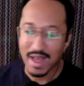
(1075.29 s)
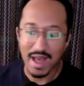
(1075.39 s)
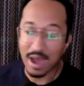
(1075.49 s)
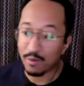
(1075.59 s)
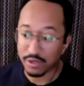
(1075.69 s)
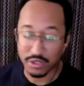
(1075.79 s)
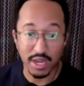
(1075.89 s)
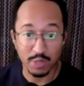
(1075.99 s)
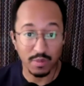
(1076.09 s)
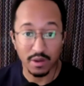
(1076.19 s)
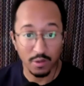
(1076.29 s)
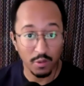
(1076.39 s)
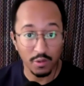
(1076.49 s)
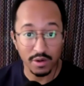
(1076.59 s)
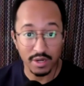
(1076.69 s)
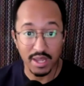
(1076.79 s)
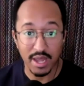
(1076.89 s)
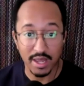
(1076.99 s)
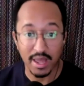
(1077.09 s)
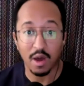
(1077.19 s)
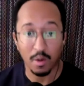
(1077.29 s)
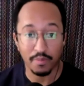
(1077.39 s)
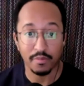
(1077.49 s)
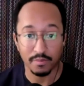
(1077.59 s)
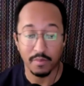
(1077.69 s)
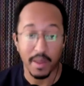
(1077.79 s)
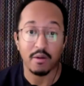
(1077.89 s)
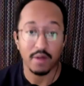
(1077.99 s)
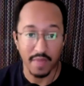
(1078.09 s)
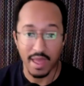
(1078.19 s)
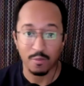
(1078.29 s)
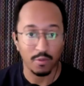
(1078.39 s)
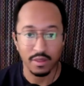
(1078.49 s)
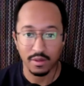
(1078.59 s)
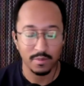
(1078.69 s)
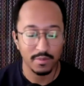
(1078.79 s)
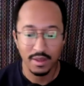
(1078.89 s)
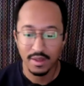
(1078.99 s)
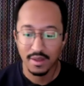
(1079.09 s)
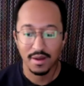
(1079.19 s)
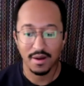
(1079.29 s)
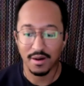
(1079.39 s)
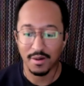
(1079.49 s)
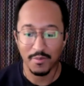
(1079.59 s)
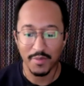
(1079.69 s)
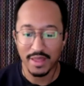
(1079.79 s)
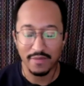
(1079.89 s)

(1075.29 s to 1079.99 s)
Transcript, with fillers: I would change my chord to kind of help marry that rhythm. Um, if